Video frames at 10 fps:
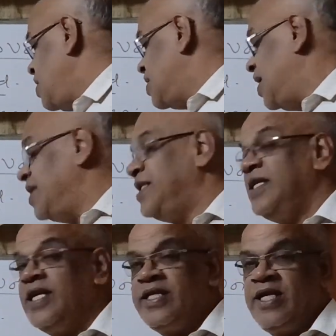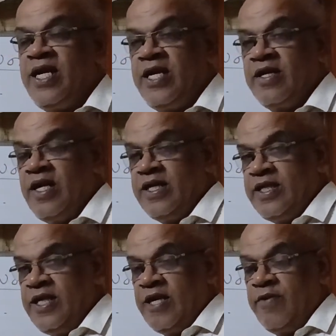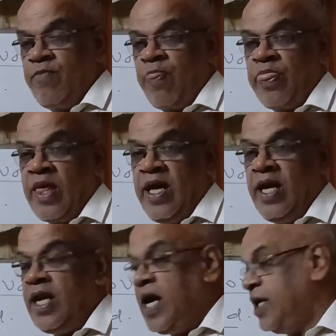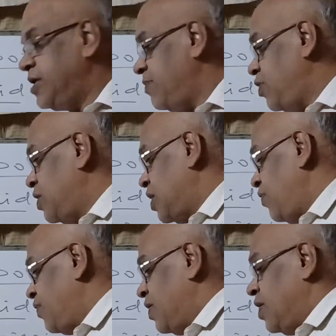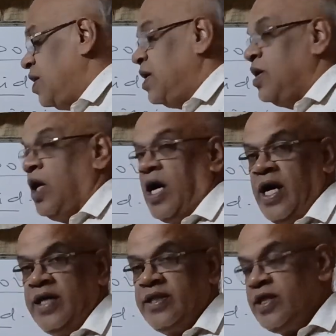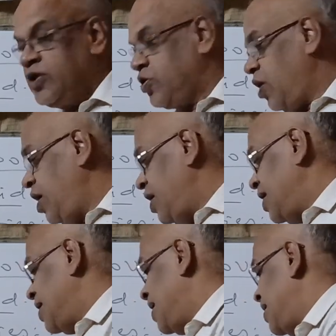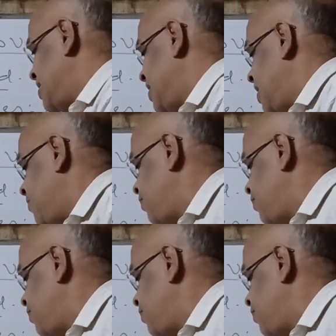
is glacier, children? Glacier. A large amount of ice is called glacier.